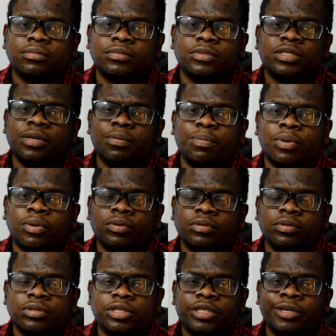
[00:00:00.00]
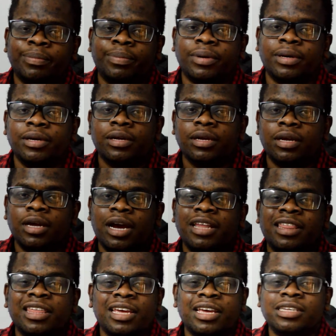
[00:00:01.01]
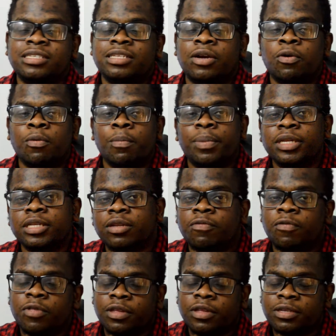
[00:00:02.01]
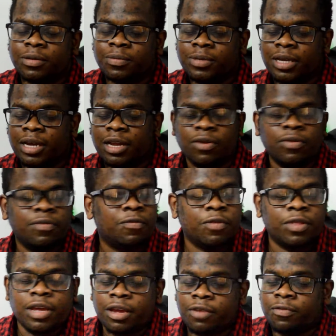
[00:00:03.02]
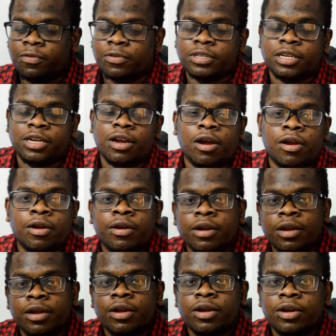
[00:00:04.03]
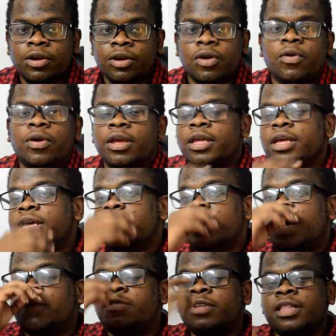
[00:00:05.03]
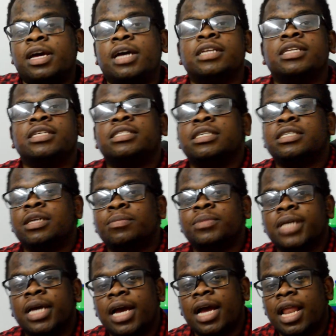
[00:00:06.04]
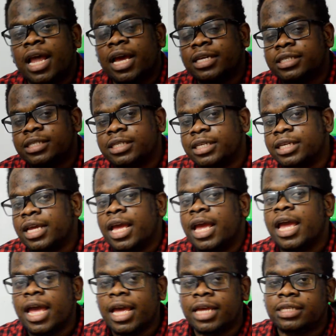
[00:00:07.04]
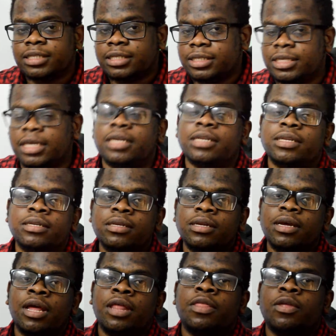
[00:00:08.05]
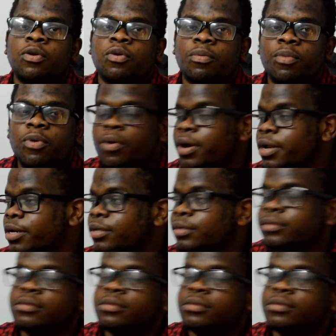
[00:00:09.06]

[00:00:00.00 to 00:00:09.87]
Simple, cheaper. I think it's the competitor for the Samsung for the iPhone XR. Okay, after that is the Samsung Galaxy S10, the normal one.